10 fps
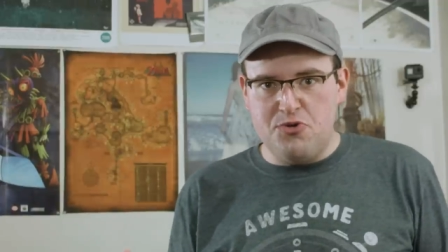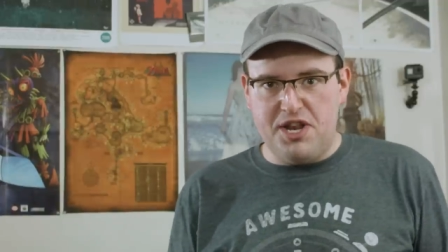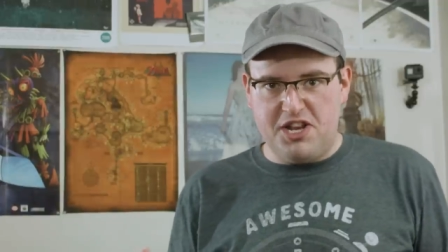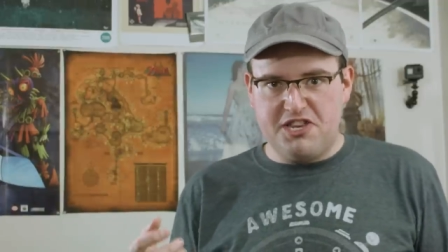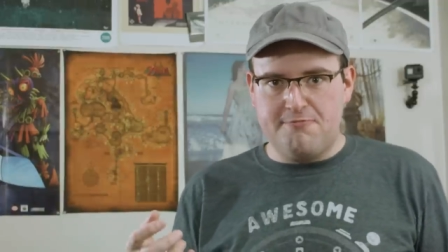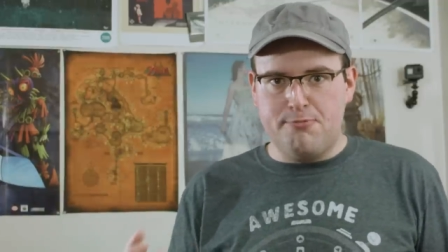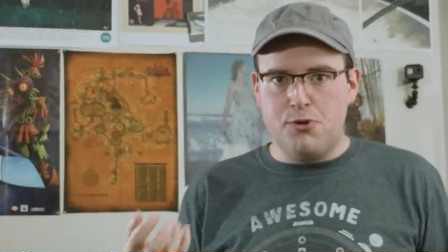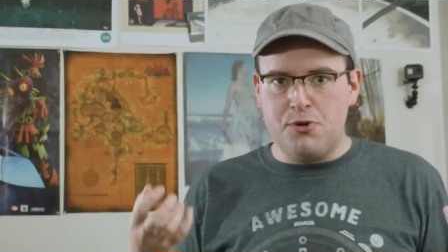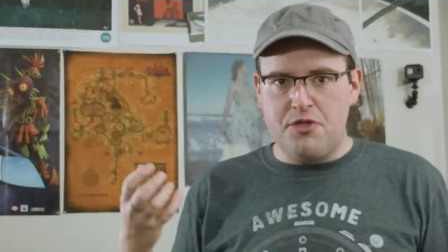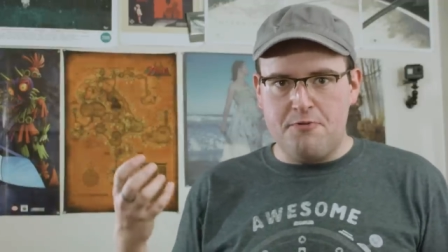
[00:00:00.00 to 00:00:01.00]
that
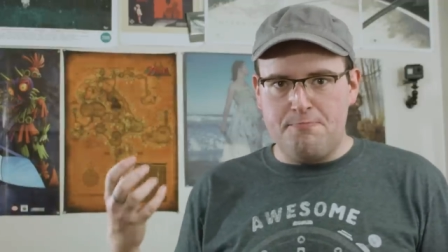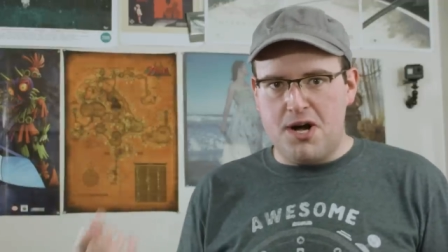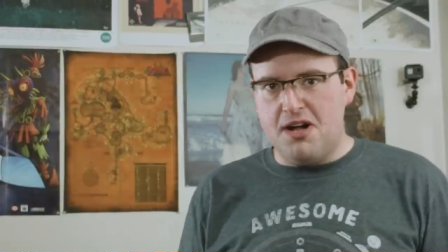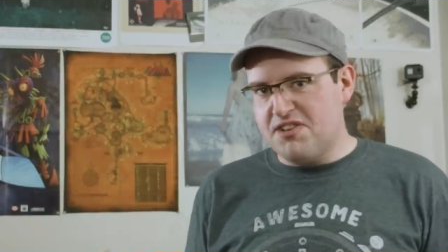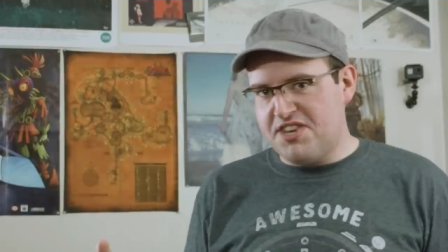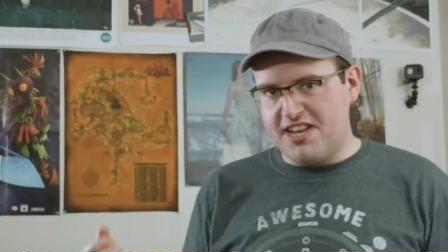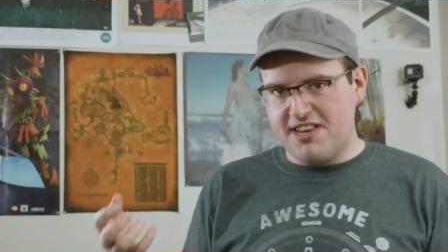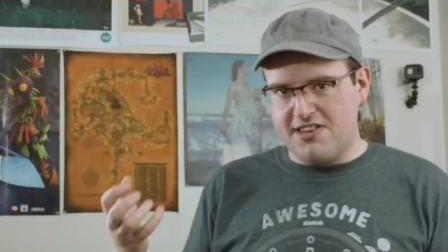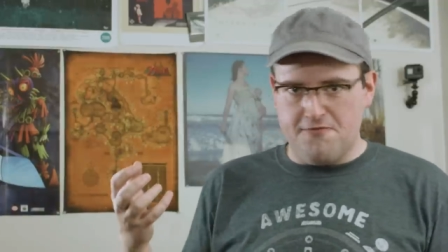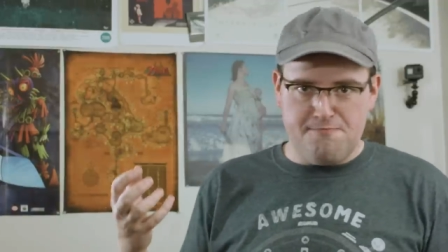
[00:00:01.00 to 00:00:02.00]
explored the
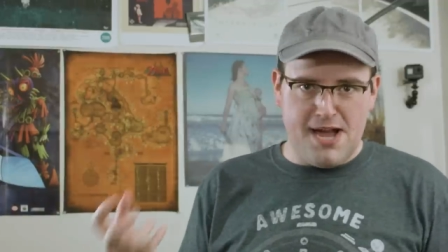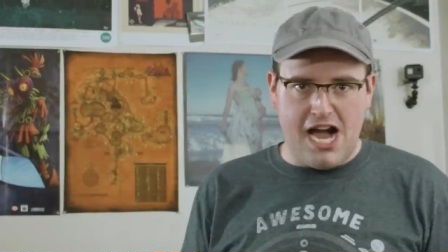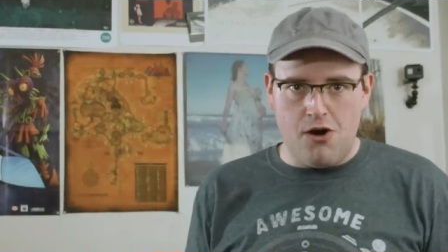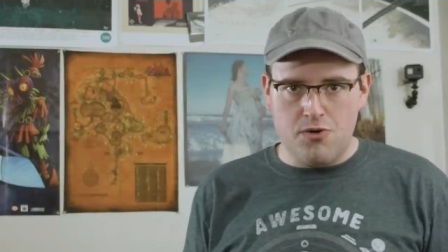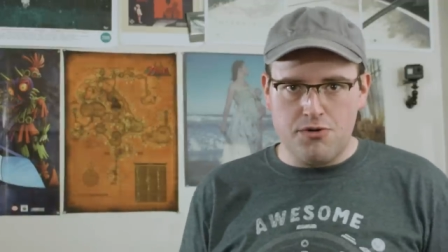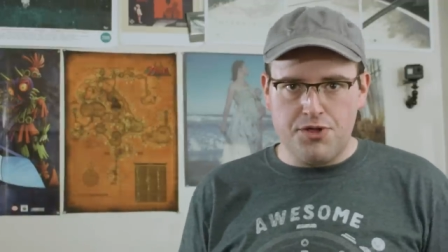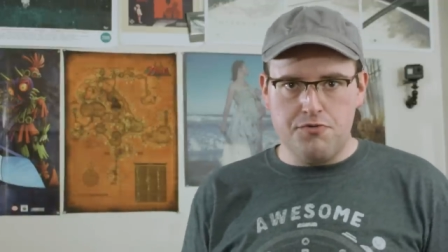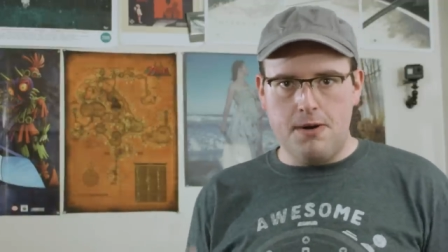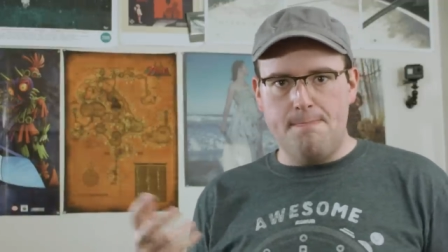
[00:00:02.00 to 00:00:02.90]
politics of power through a